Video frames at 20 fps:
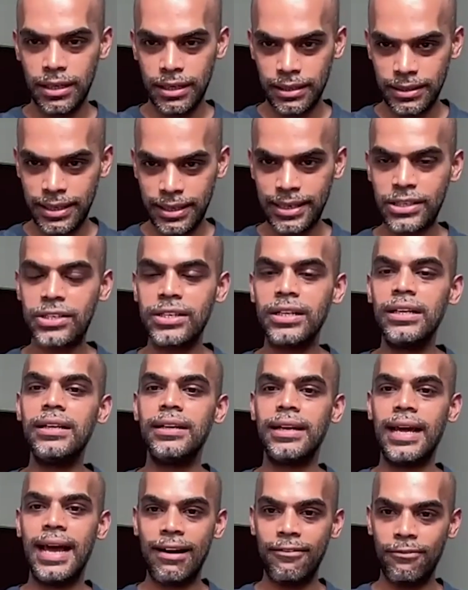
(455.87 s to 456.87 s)
they still
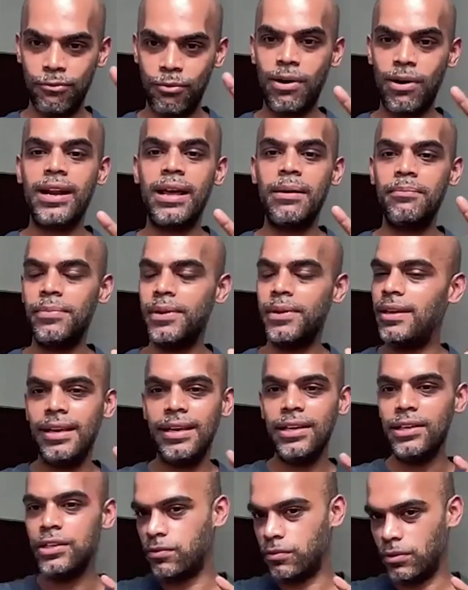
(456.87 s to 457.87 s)
have one MP
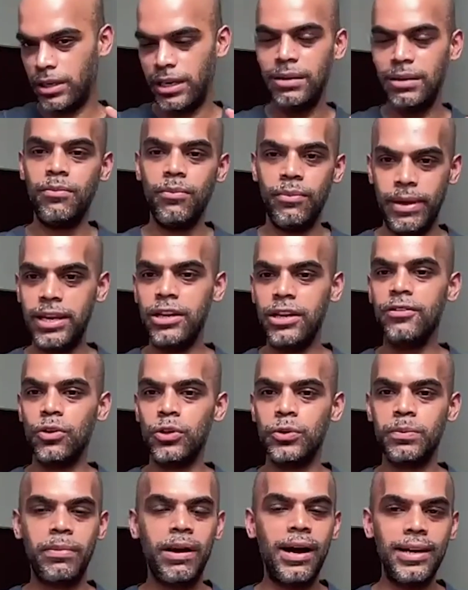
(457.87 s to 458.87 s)
each in many of
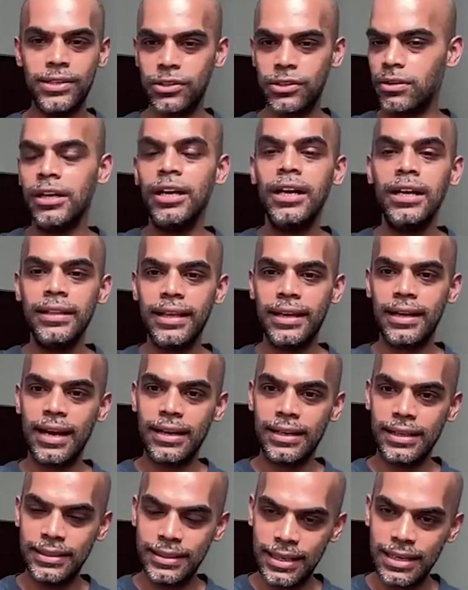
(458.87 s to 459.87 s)
those parts, or
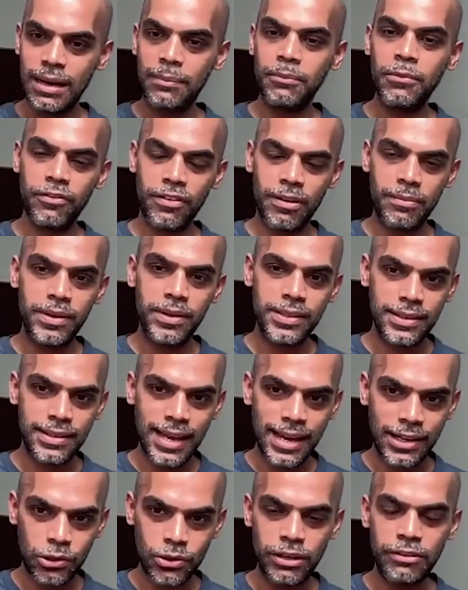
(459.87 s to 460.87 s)
the number of MPs is
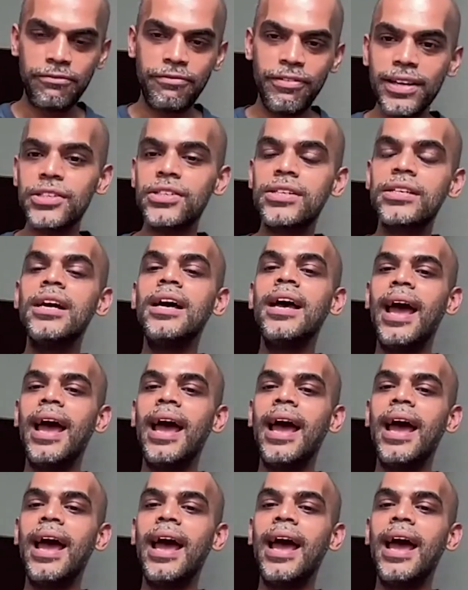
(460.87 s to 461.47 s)
actually fixed.